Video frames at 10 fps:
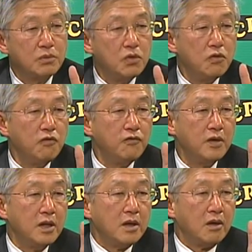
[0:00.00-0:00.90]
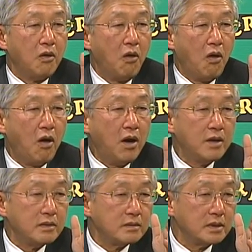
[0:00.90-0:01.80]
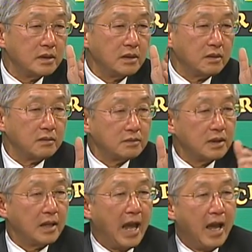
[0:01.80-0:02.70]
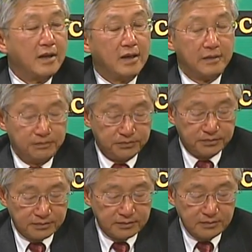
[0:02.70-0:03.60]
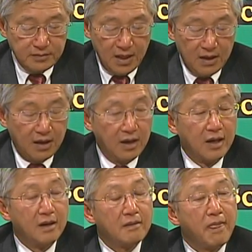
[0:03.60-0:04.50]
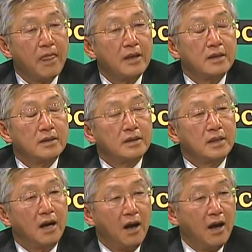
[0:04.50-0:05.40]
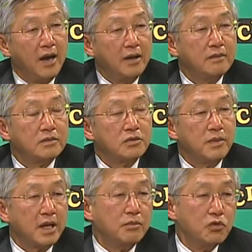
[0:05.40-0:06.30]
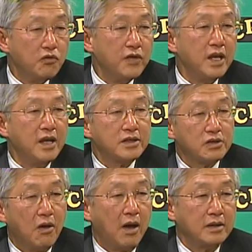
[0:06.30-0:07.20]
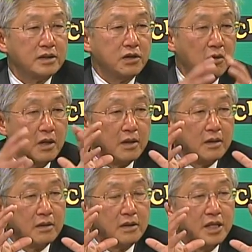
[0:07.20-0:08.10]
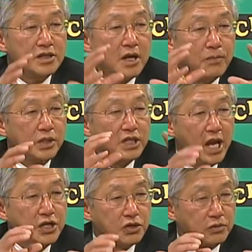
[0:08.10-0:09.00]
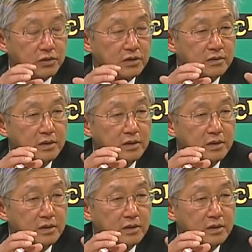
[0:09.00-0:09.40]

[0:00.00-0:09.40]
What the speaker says: move, or add a I to make a movie and so on. So these are potentials.